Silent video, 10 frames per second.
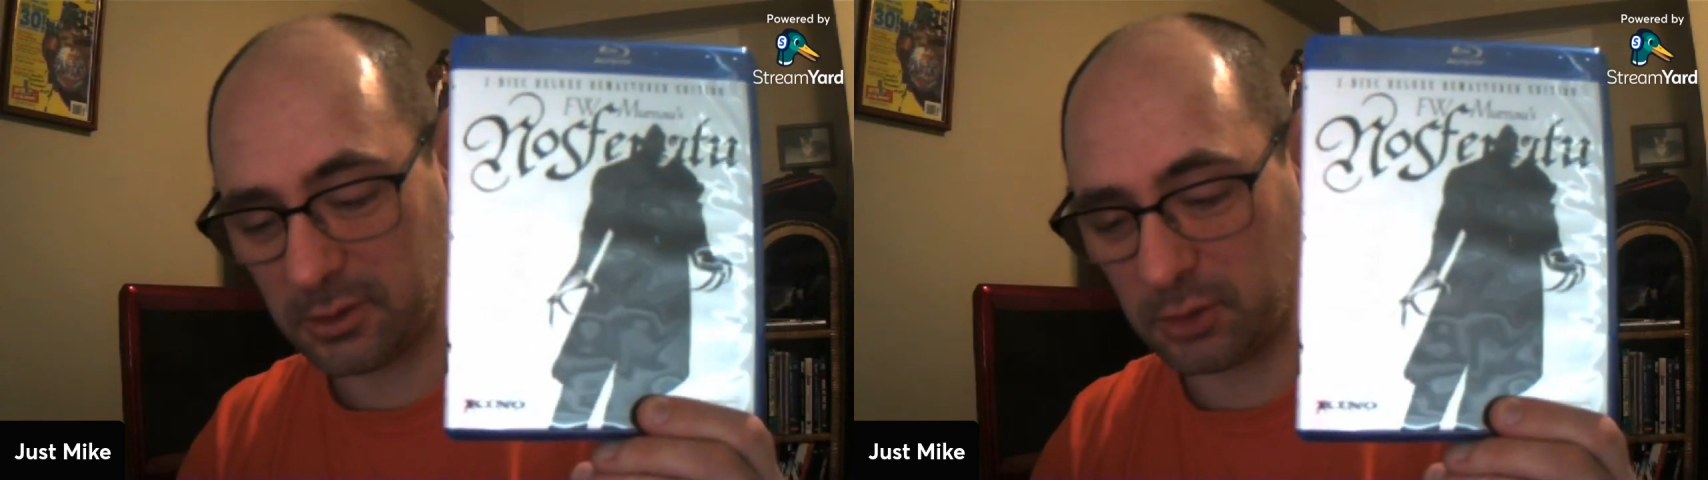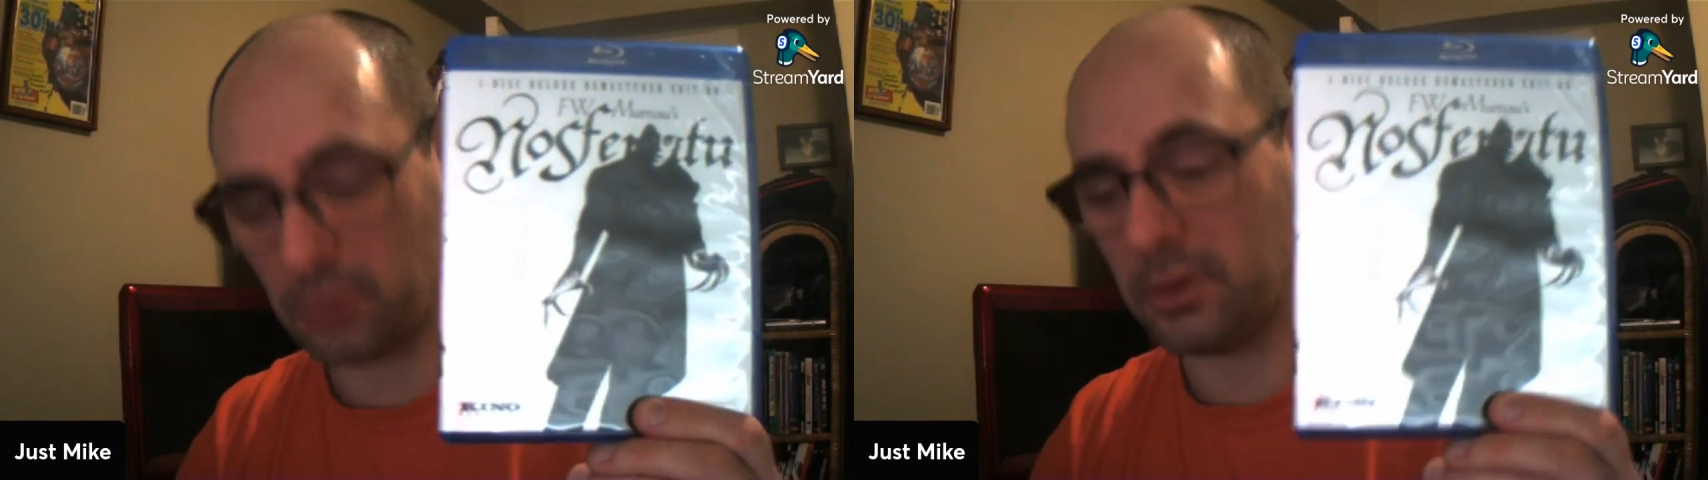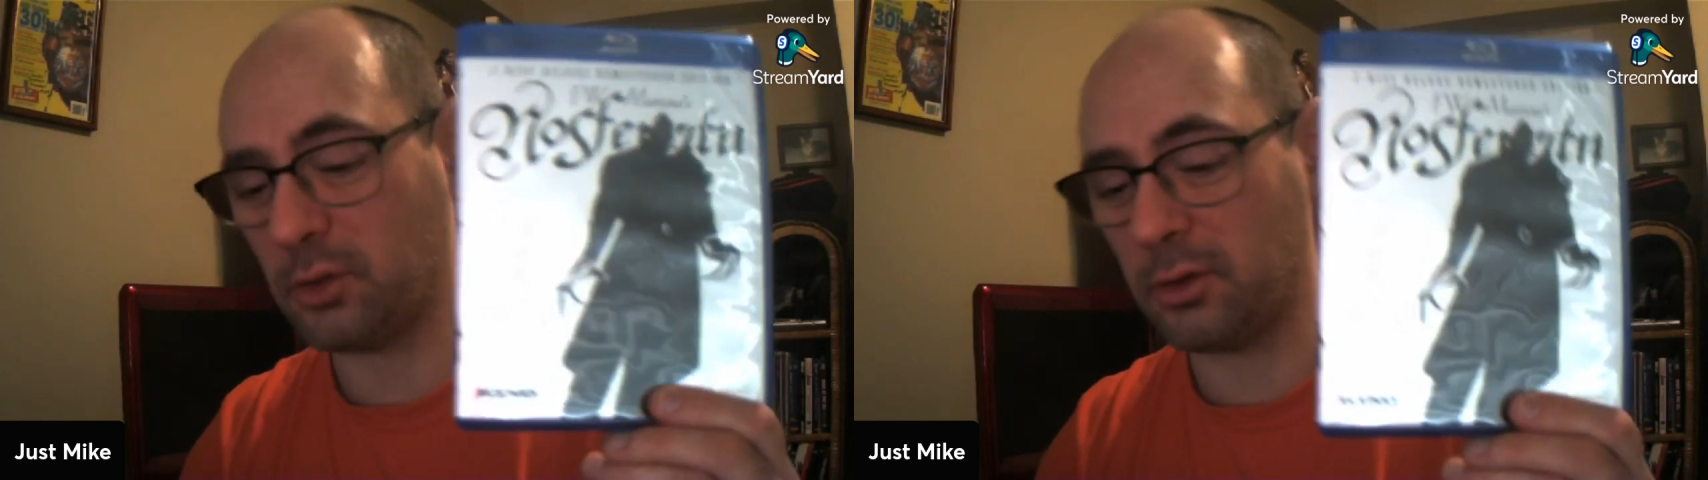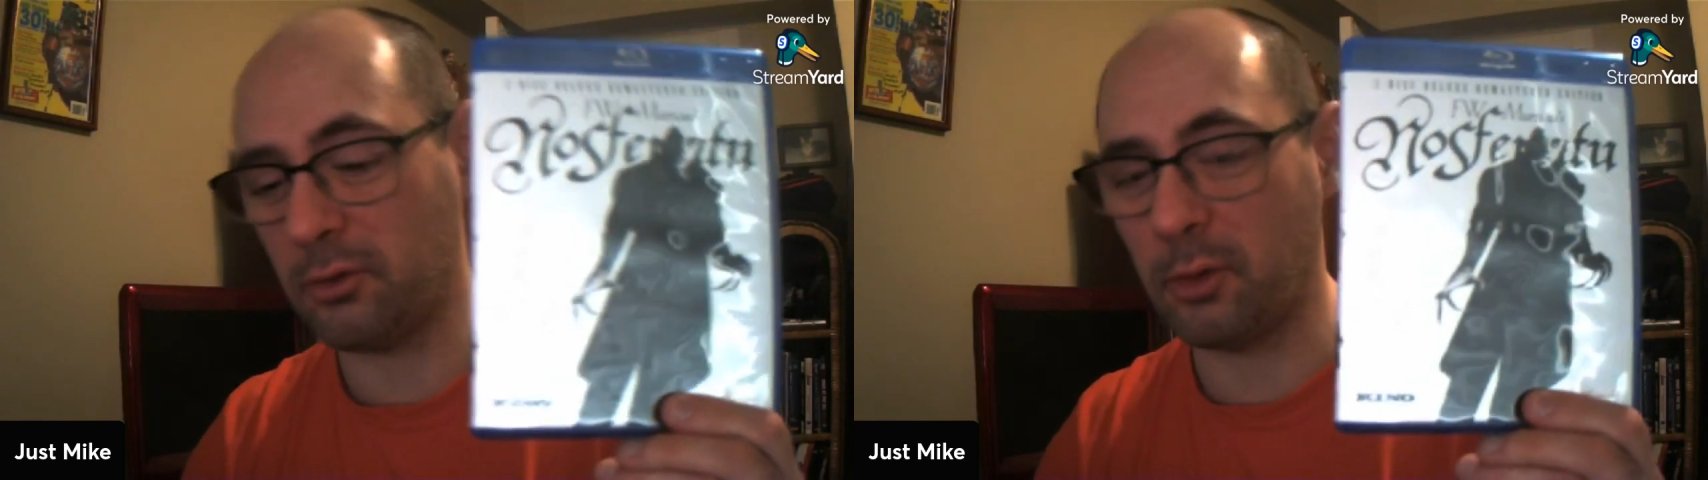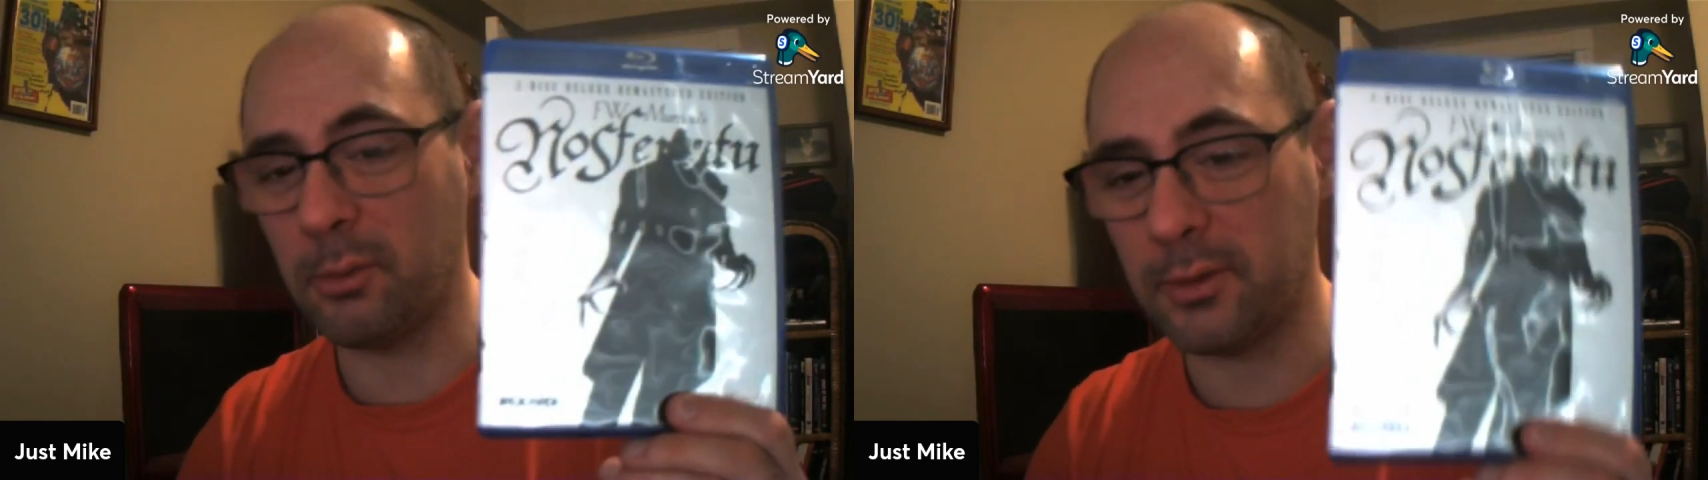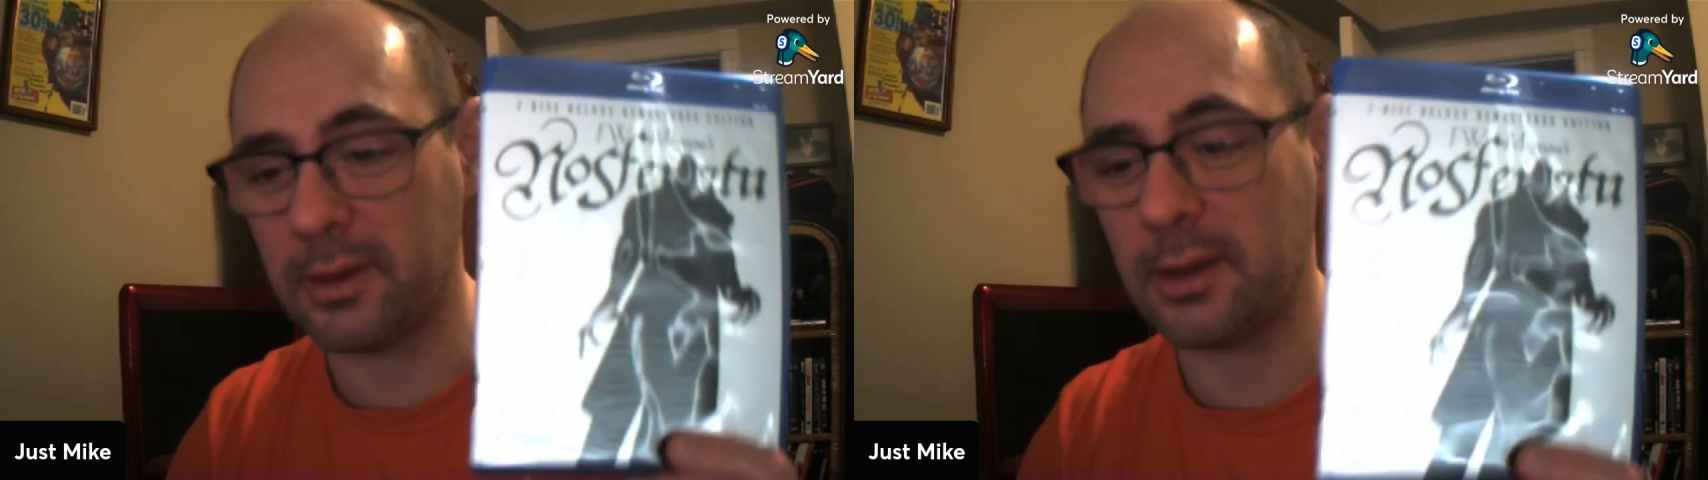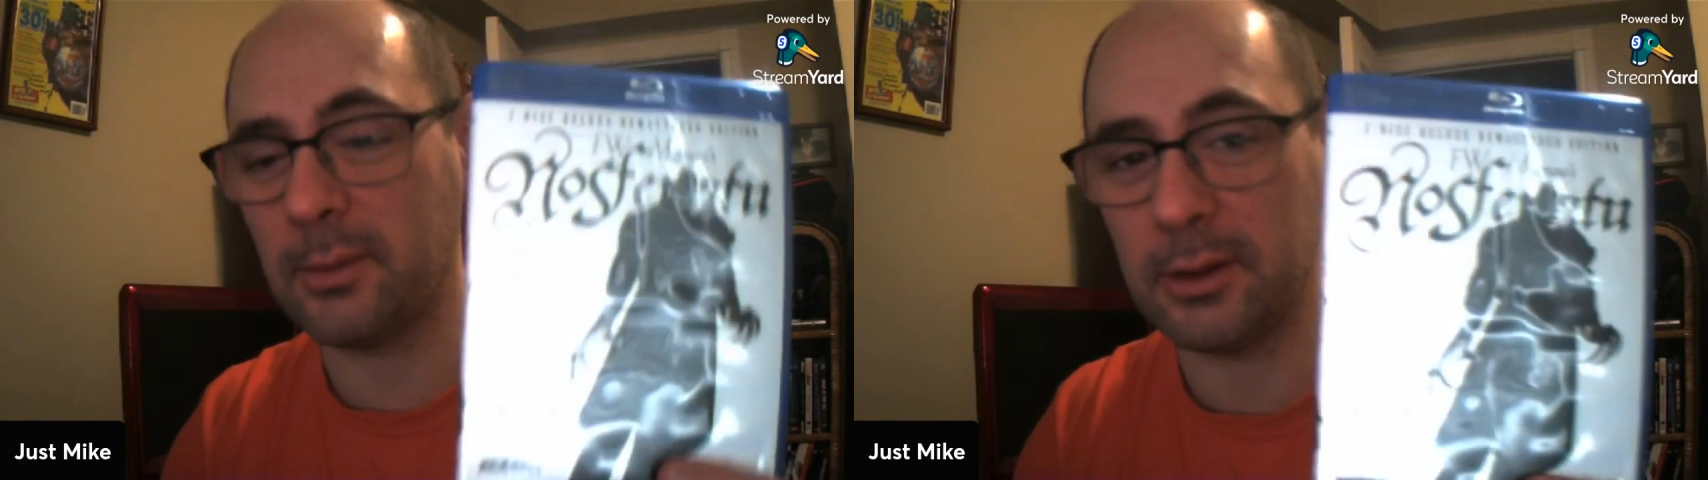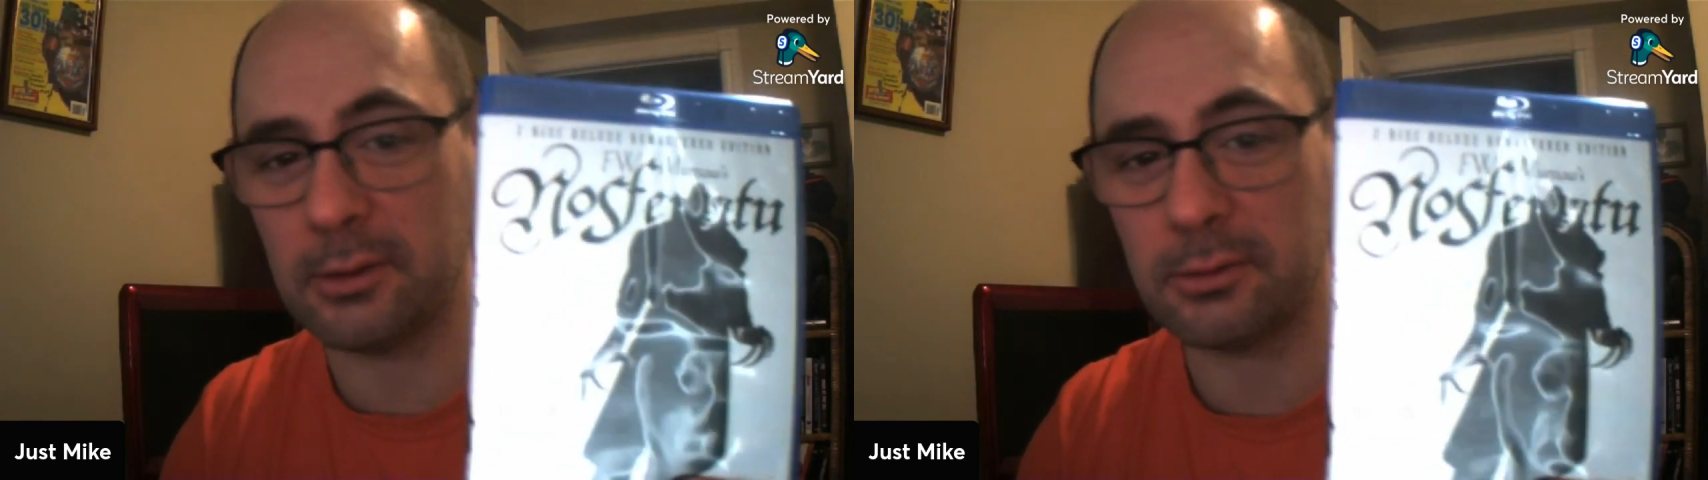2024 movie
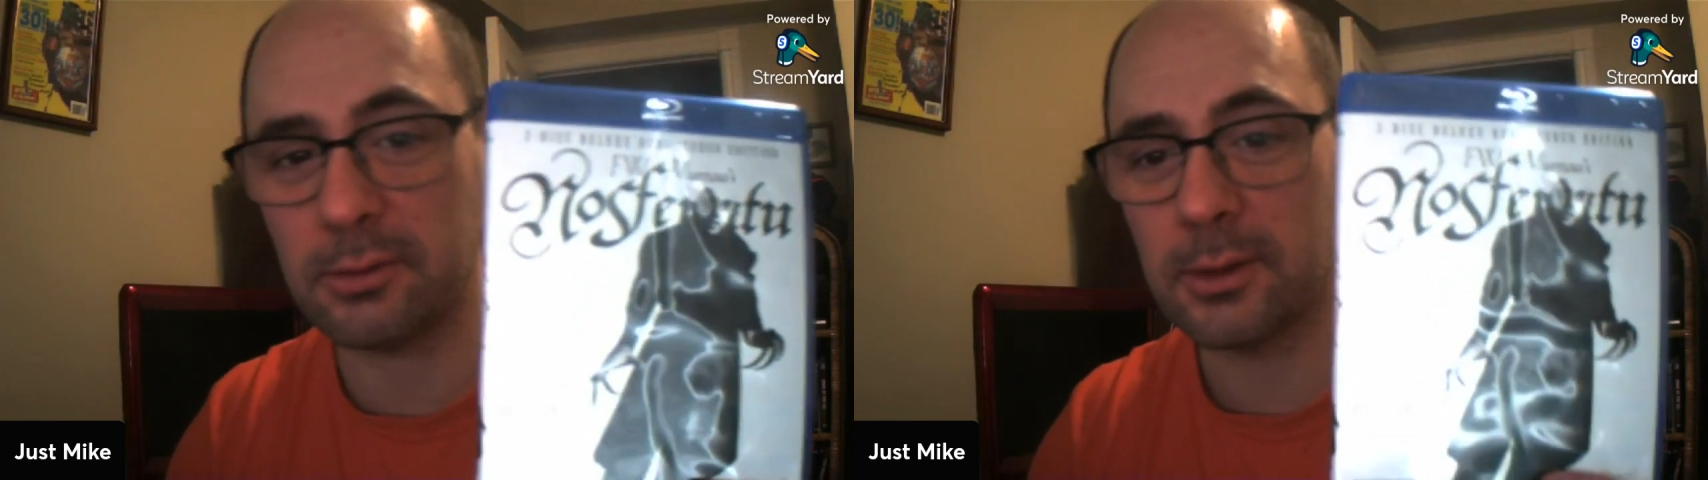coming out.